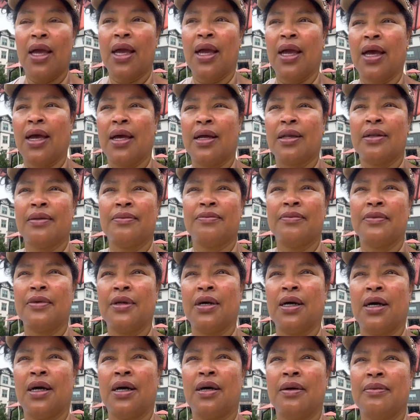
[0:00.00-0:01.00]
and
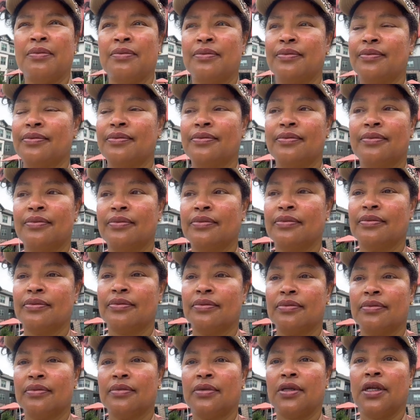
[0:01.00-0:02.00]

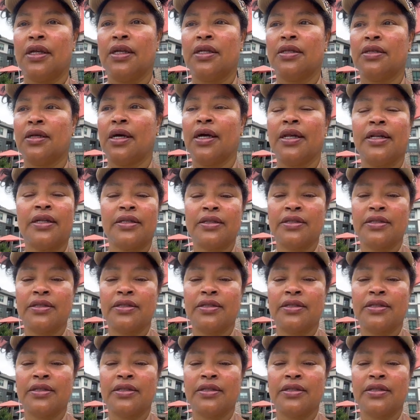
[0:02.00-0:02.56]
I